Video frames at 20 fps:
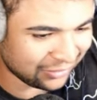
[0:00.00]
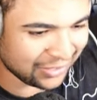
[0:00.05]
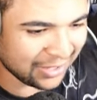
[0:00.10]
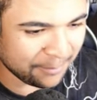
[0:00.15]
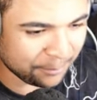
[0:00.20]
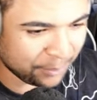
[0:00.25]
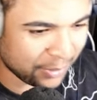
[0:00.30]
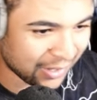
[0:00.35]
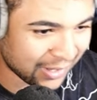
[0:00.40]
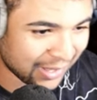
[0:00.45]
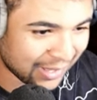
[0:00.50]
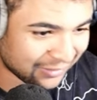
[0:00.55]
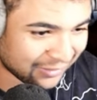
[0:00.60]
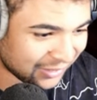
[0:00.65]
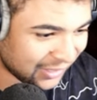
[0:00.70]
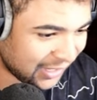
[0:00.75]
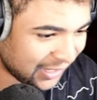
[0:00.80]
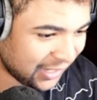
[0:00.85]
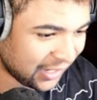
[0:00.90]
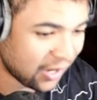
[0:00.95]
CM Punk
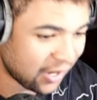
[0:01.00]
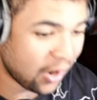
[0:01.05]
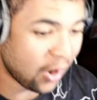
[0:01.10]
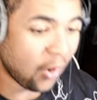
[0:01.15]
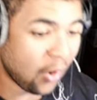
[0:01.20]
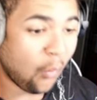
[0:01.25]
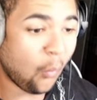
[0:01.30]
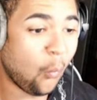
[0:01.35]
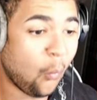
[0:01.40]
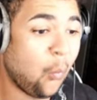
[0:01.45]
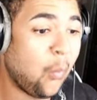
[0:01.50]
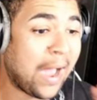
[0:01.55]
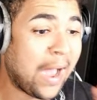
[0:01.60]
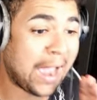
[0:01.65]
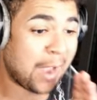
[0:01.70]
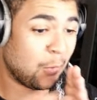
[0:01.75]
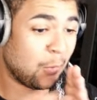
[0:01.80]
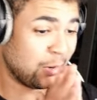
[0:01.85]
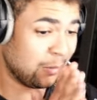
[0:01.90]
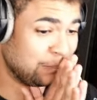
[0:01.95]
SE. Wow.